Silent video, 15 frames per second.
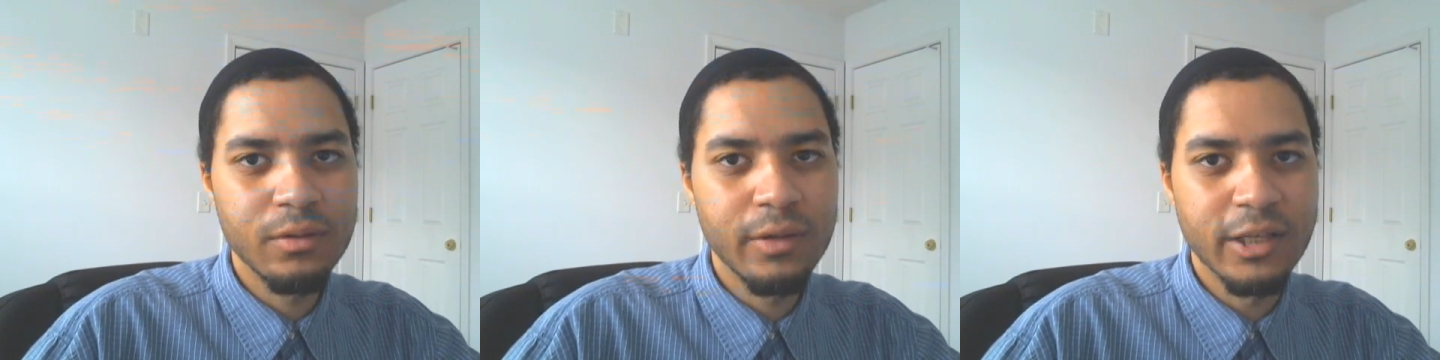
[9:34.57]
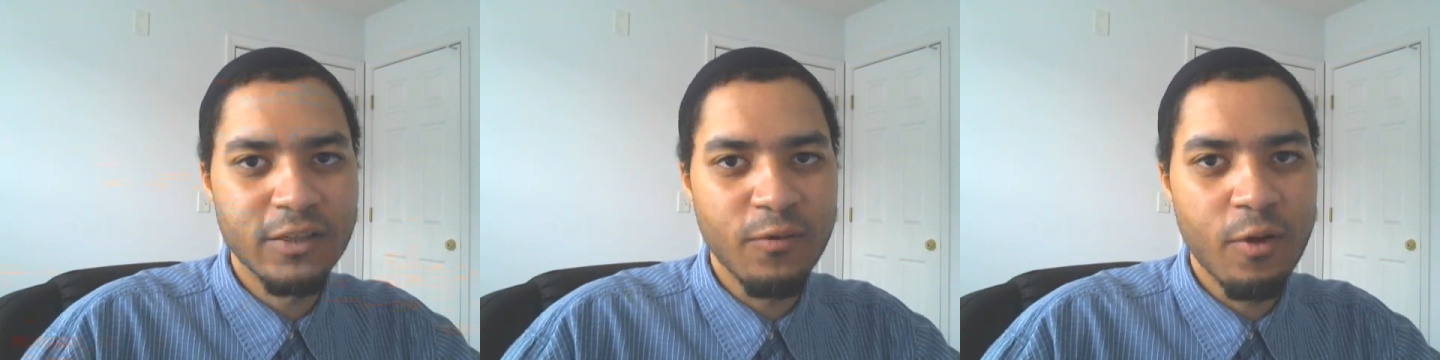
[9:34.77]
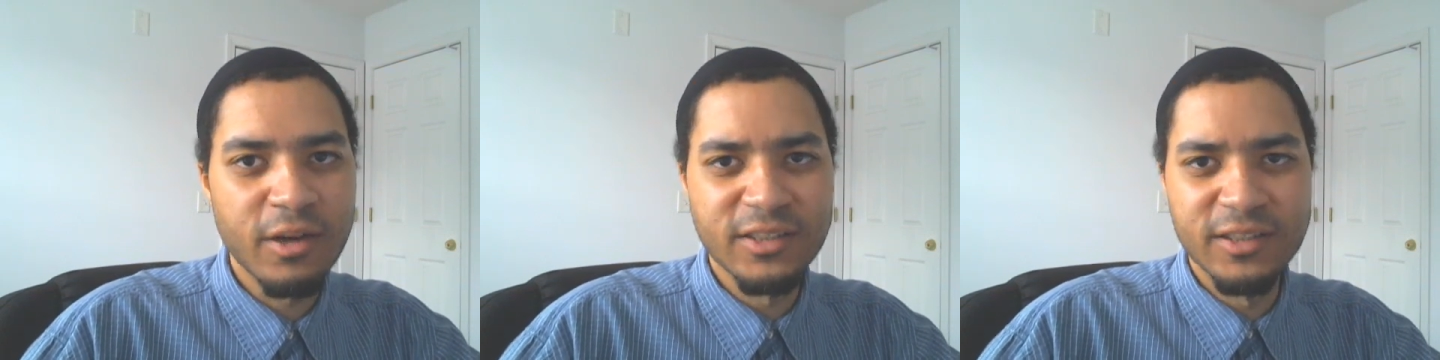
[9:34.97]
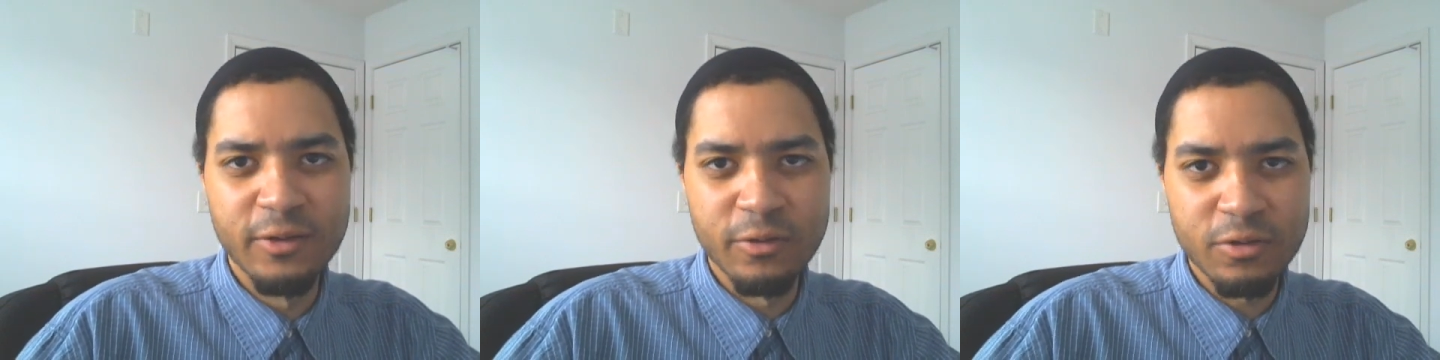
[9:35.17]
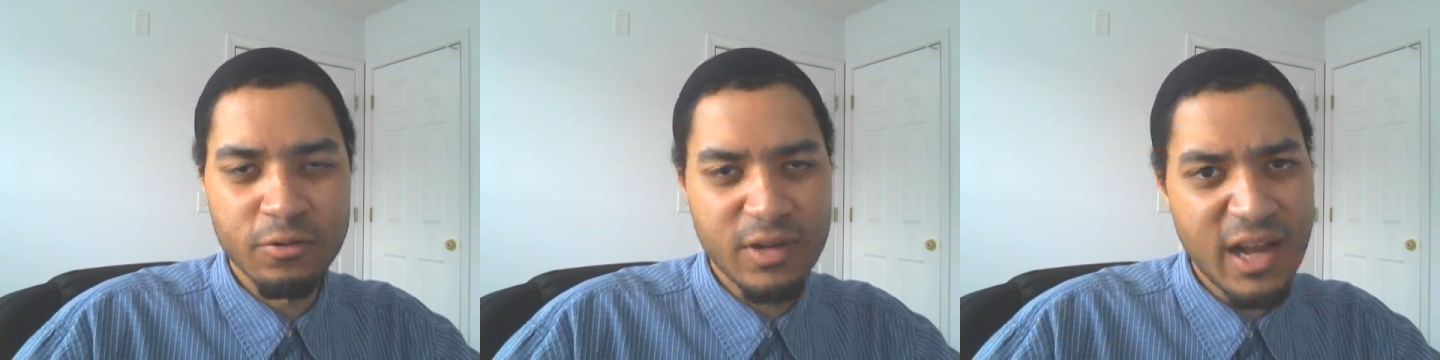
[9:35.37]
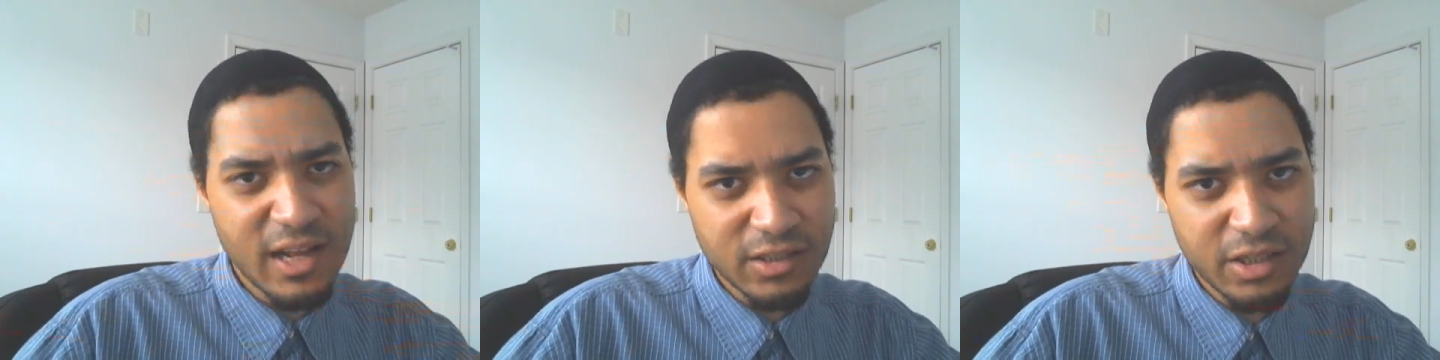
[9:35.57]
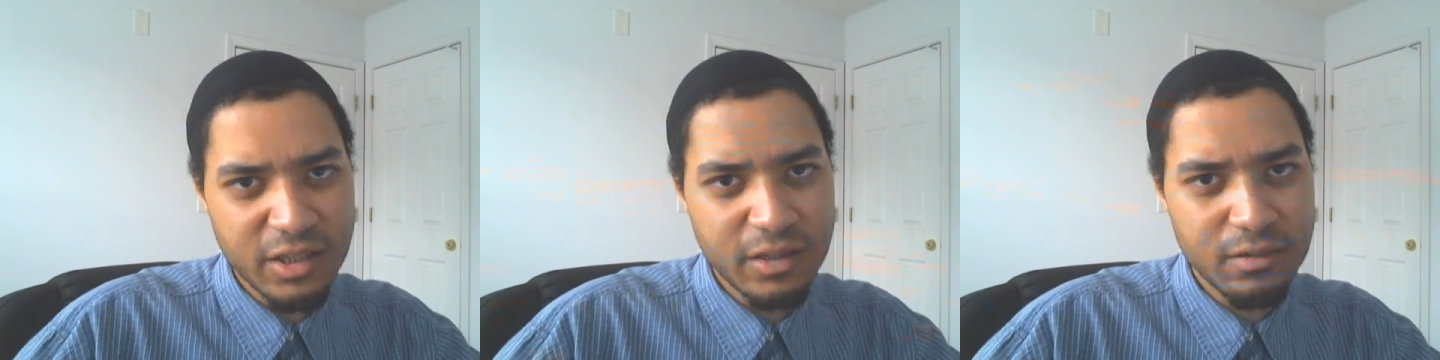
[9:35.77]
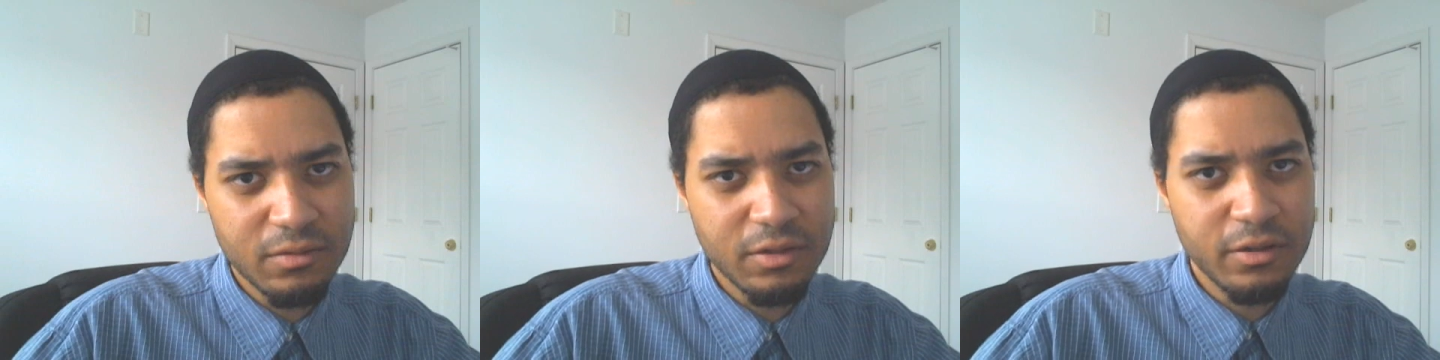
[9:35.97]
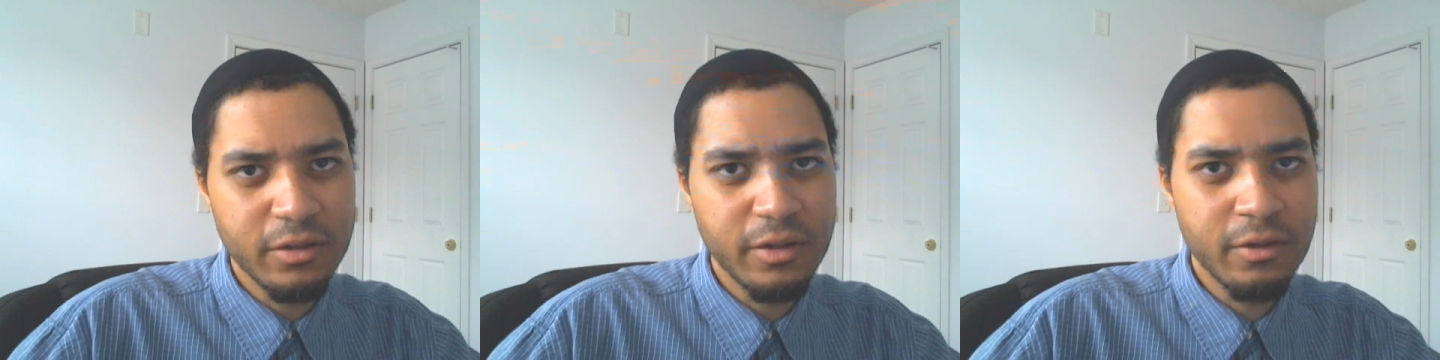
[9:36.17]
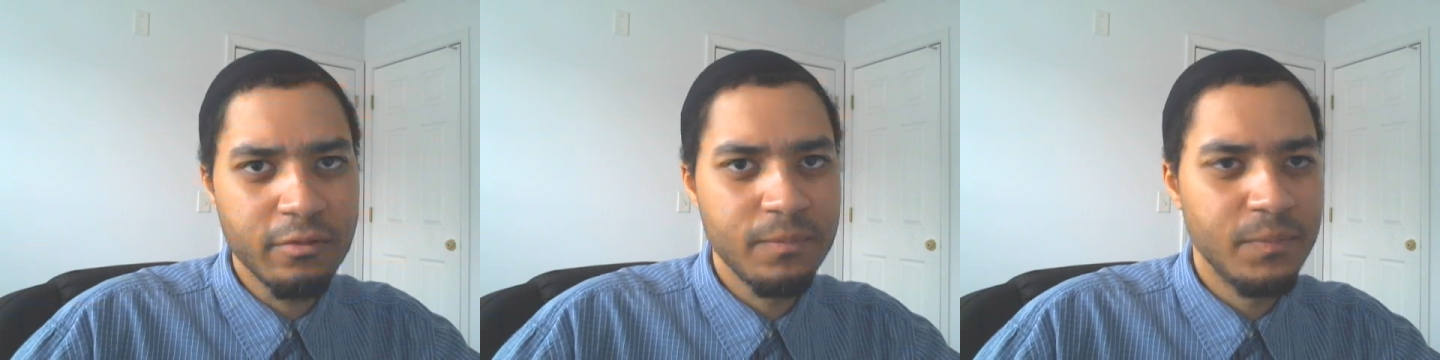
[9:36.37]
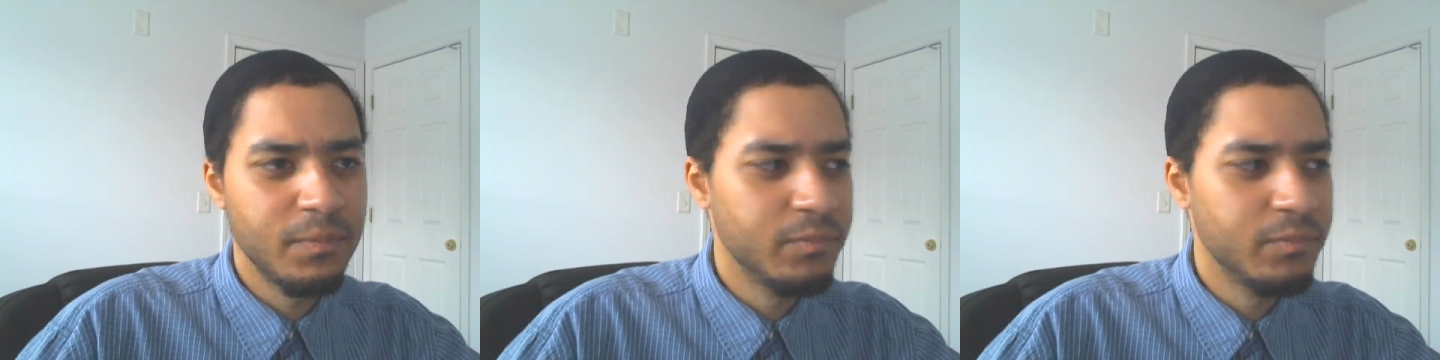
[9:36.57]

as far as lyrical content, you know.